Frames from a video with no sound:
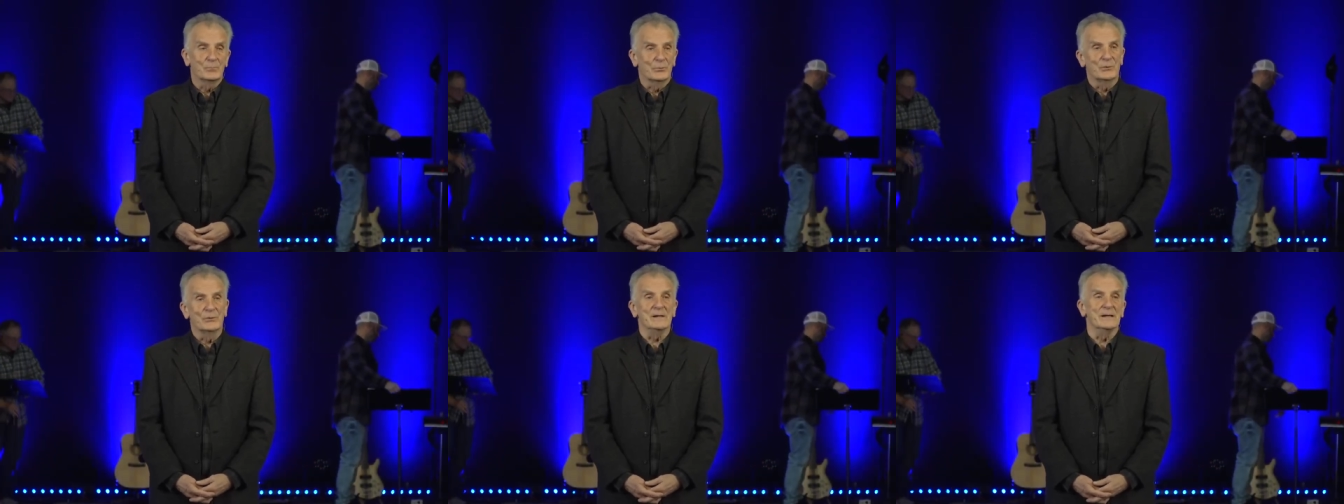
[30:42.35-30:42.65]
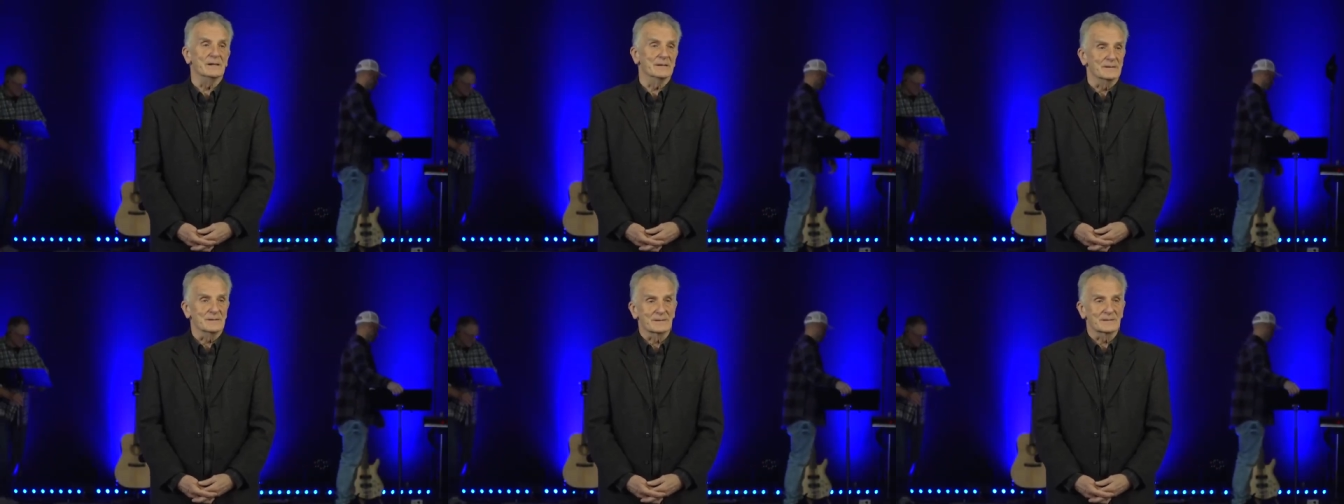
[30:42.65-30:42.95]

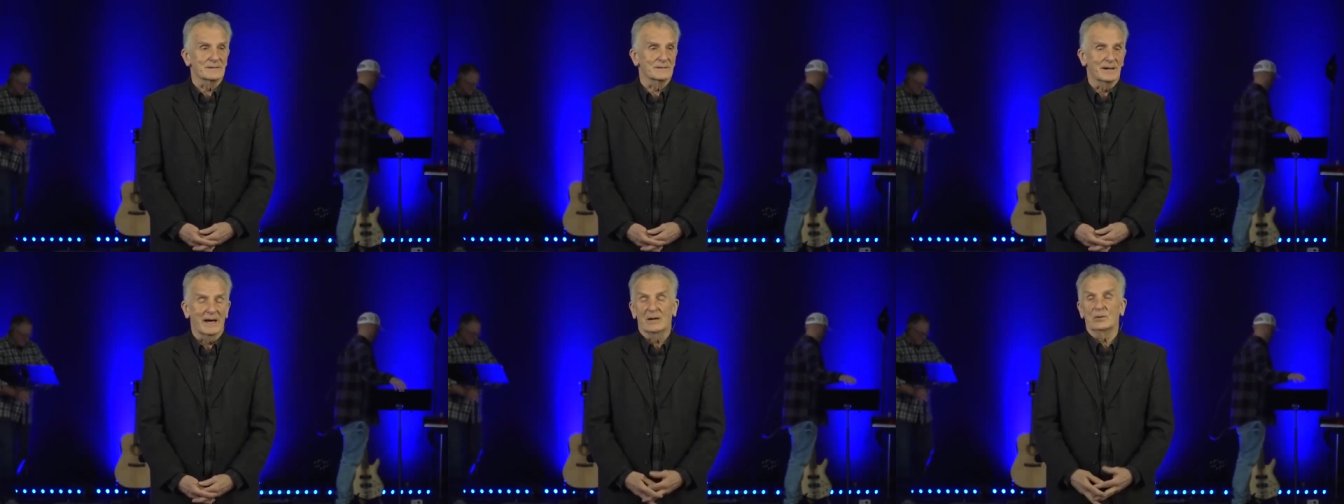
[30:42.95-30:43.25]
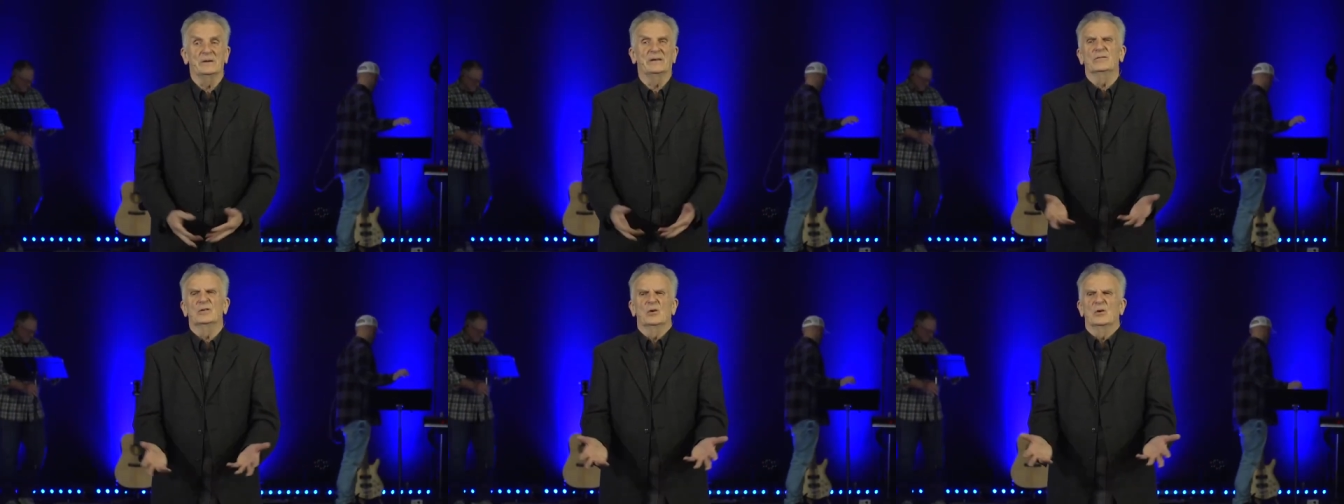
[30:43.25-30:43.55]
Prius. I
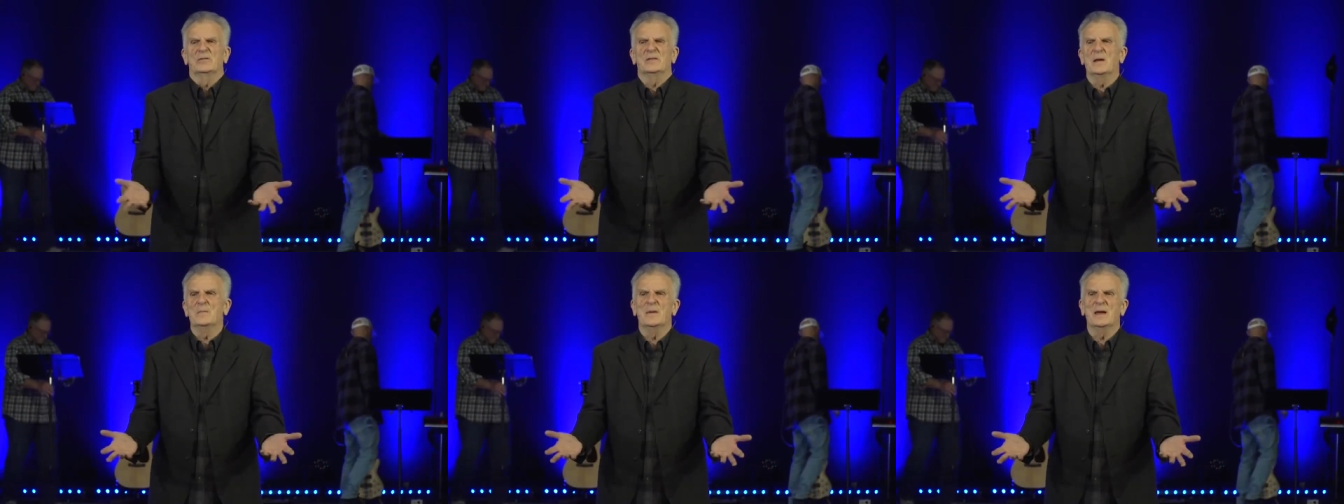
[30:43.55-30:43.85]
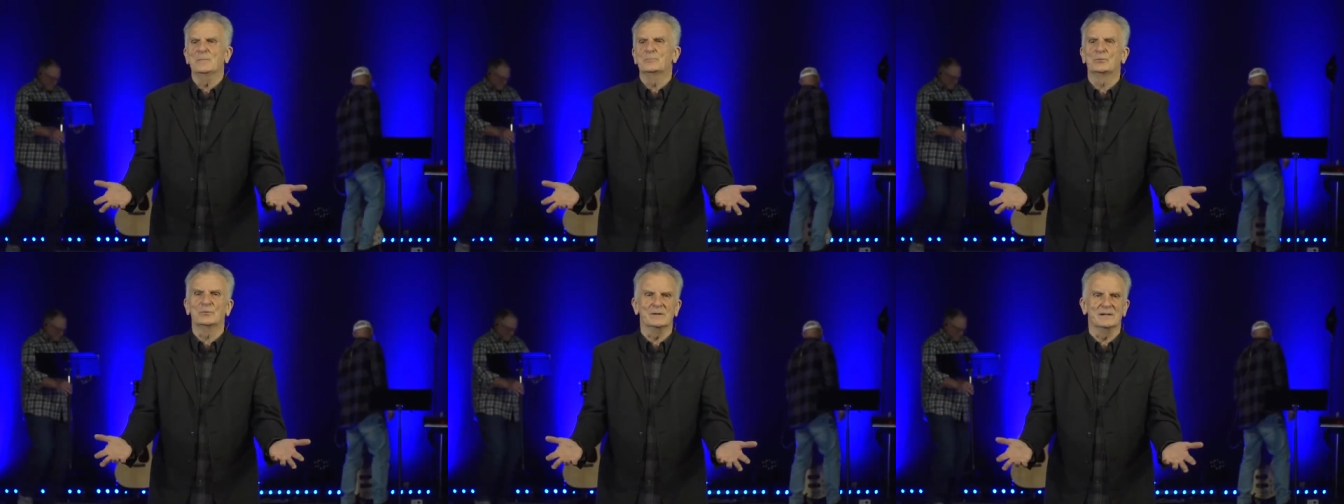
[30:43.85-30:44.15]
don't even know if they
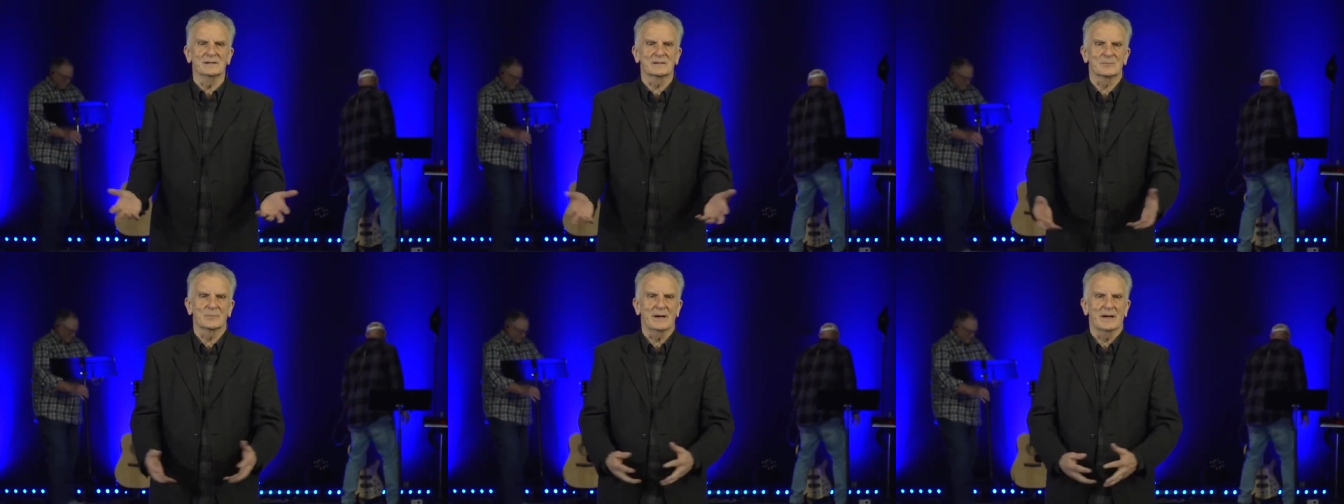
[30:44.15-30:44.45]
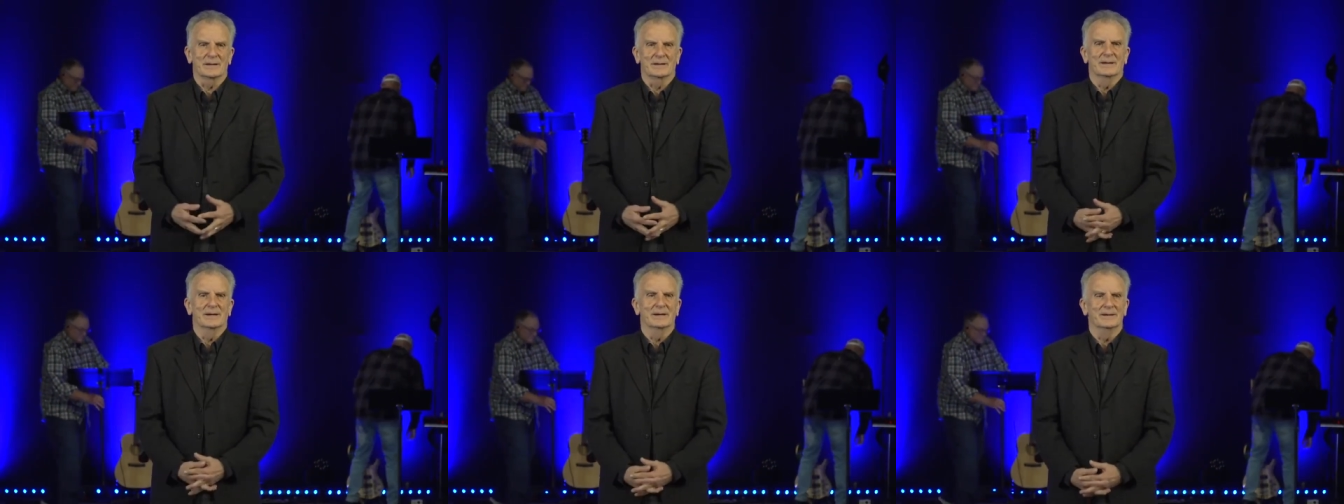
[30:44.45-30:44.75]
made Prius back
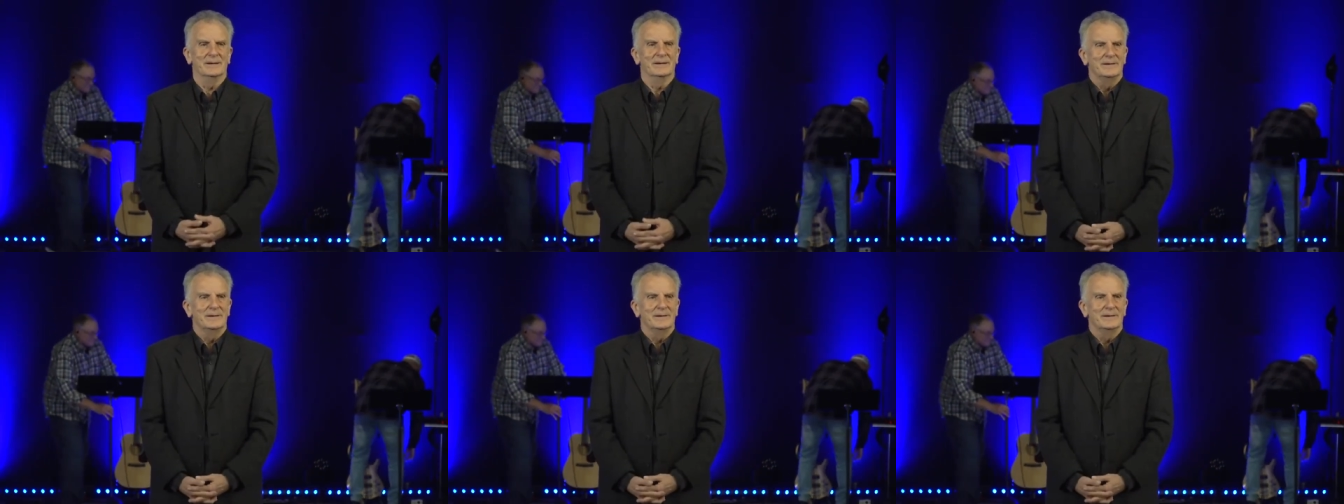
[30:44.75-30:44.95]
then.